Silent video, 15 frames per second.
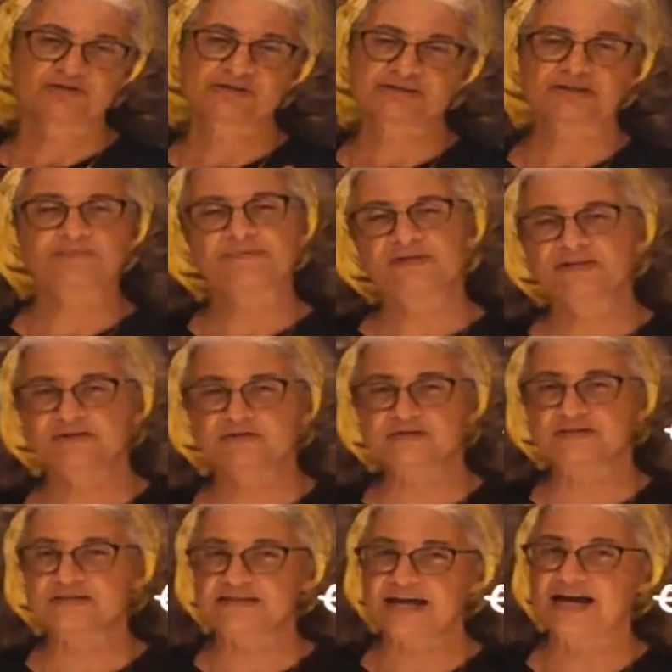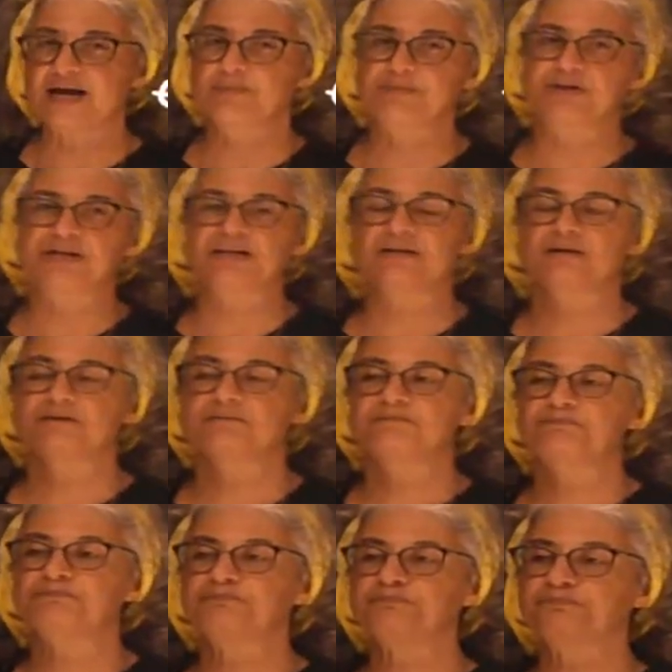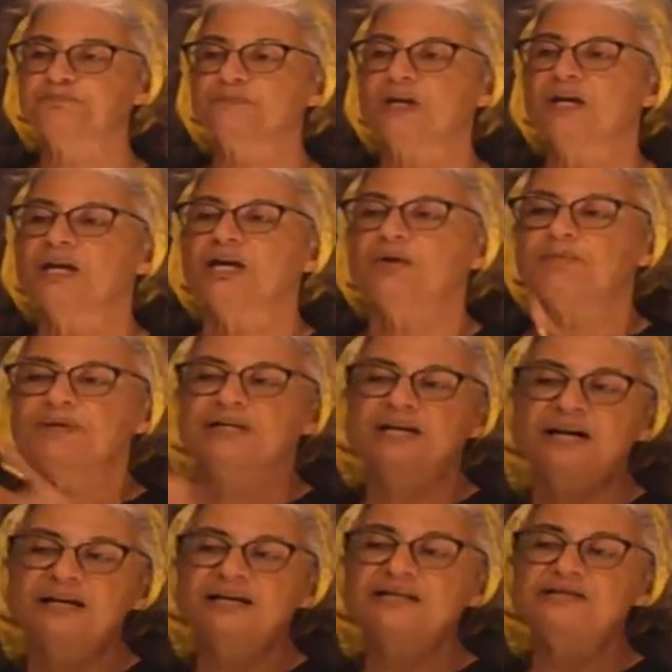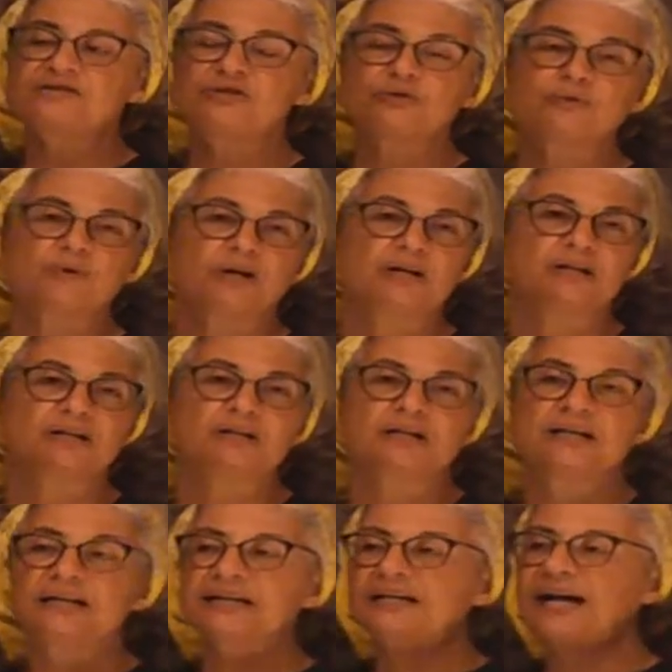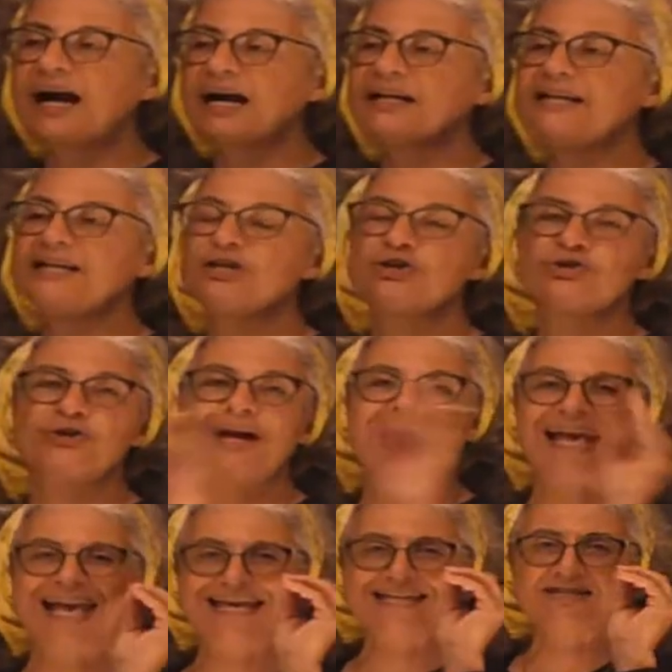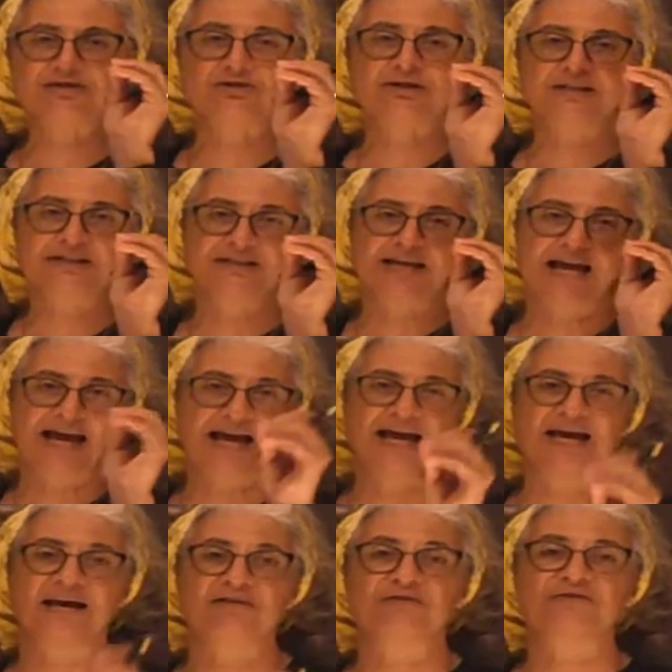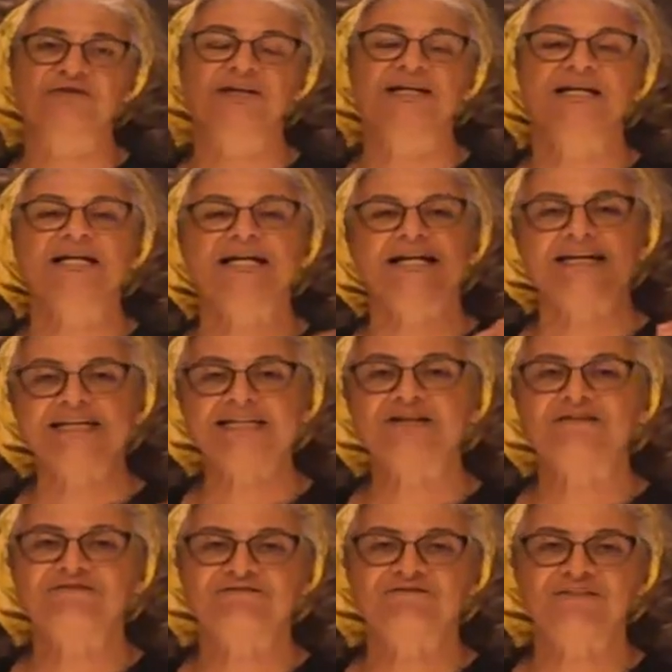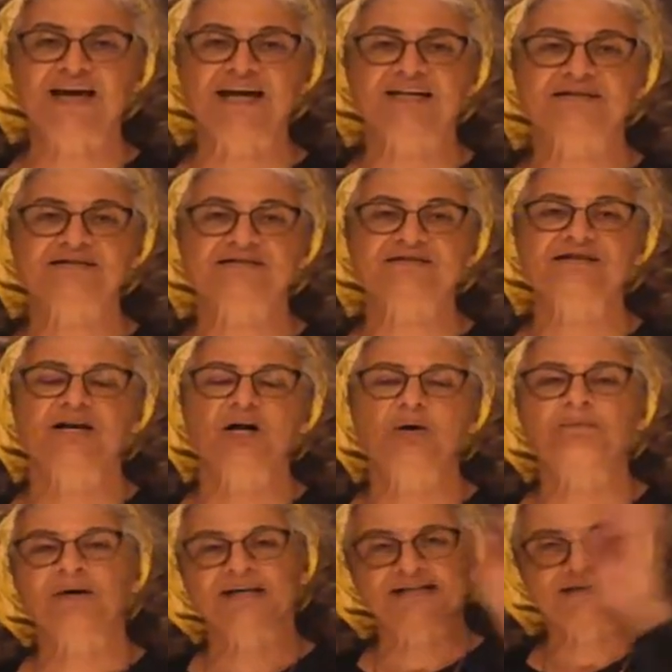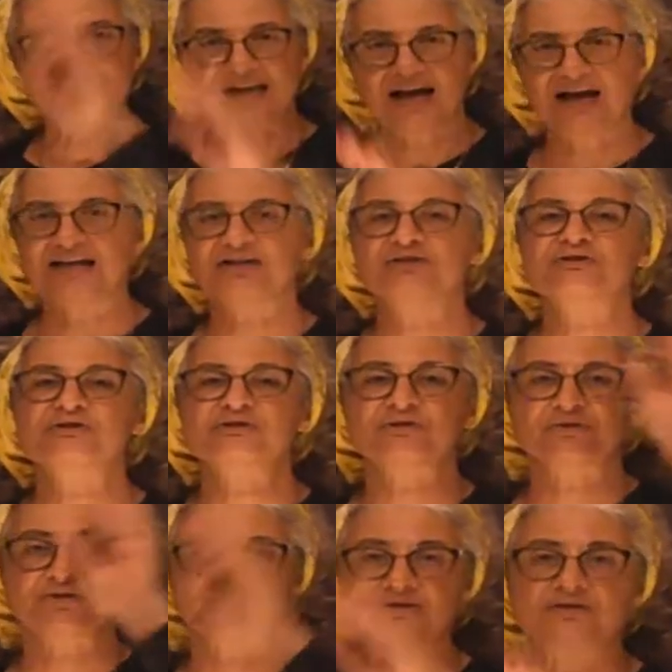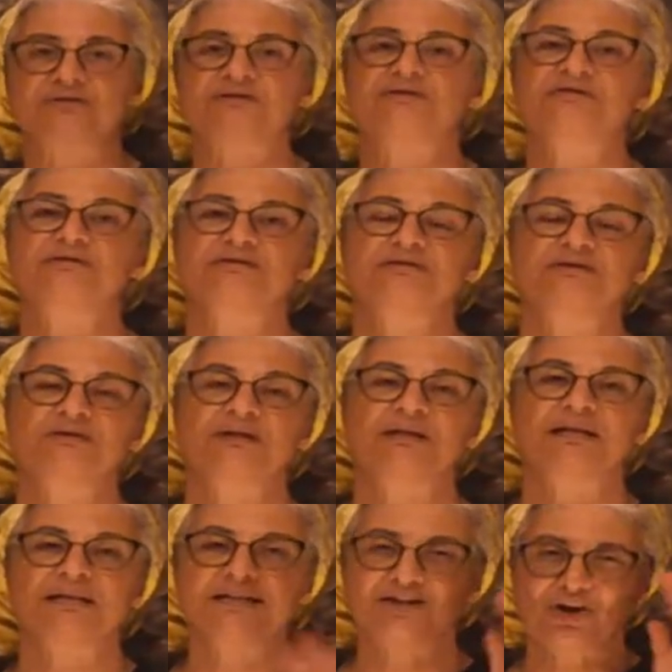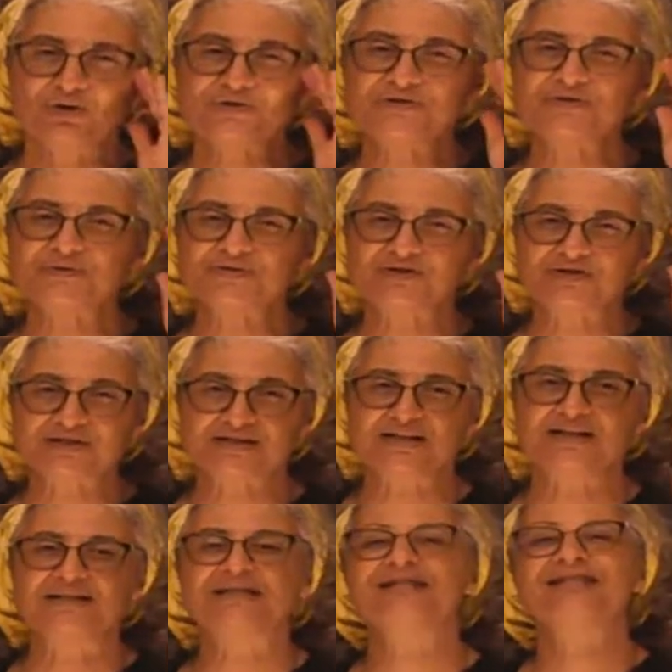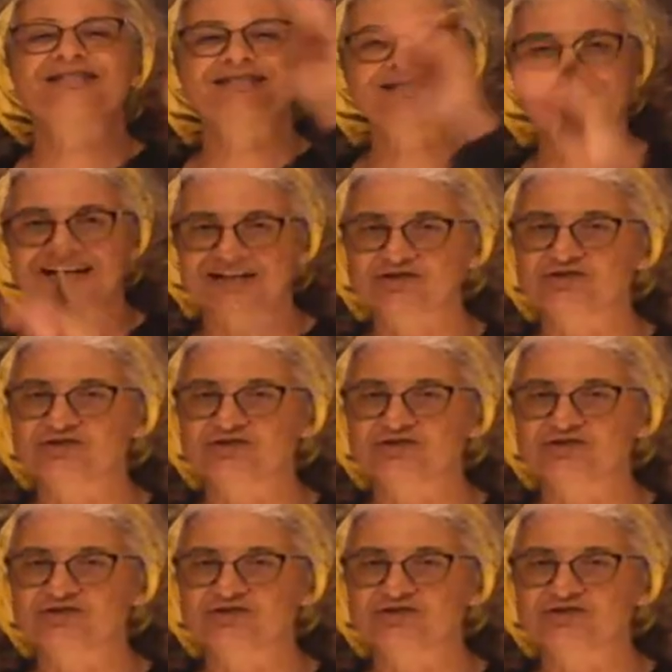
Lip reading: something else that's happening. Because you are cutting your angle in half, it affects my entire circle. It also starts cutting the entire